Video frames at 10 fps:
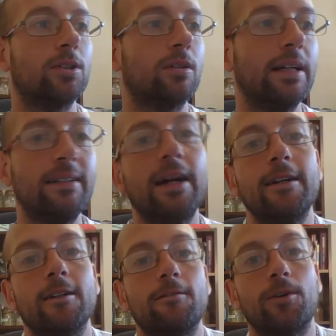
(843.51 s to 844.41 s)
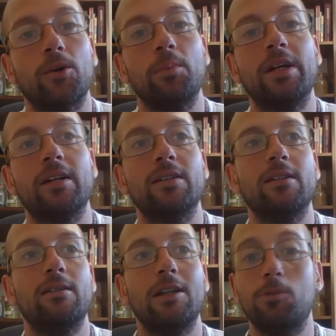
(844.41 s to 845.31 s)
All right, he's hated for it because
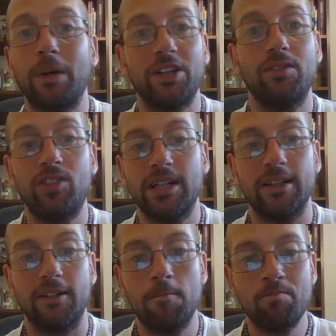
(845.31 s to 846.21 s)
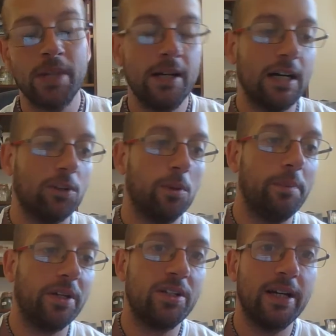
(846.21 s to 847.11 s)
it's massive change. As with
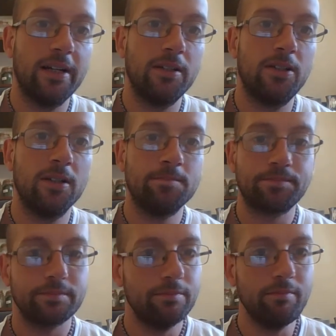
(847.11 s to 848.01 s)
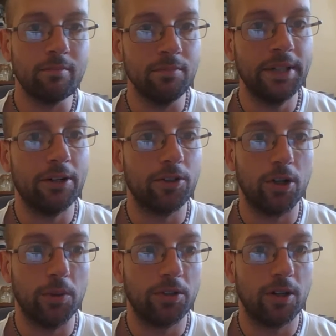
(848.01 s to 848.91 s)
big change, there is
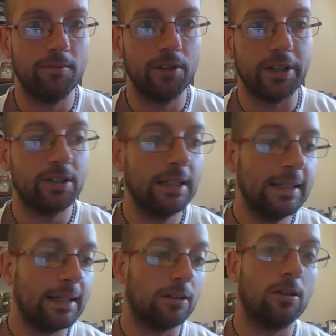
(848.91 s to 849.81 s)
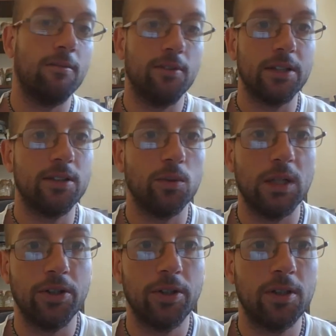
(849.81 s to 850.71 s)
always conflict, and conflict is
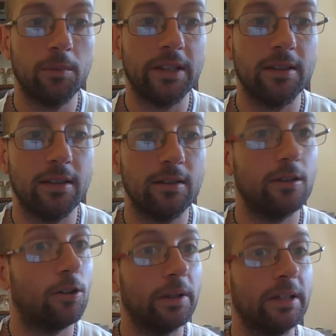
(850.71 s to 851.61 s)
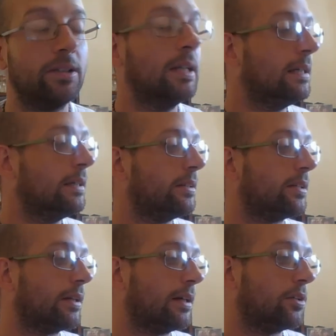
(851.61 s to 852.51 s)
well documented always.
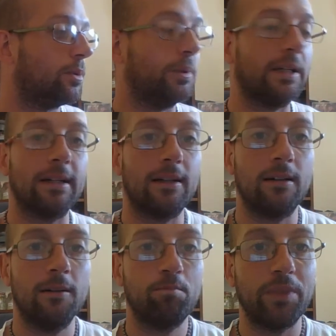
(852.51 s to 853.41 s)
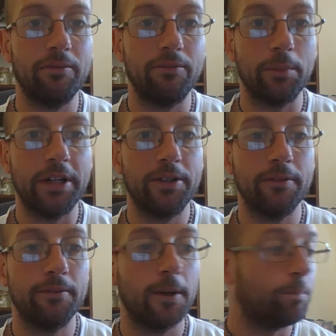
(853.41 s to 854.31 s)
So that's where we get our
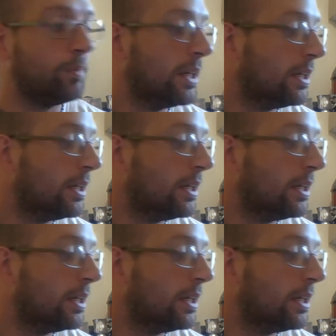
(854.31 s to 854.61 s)
information from.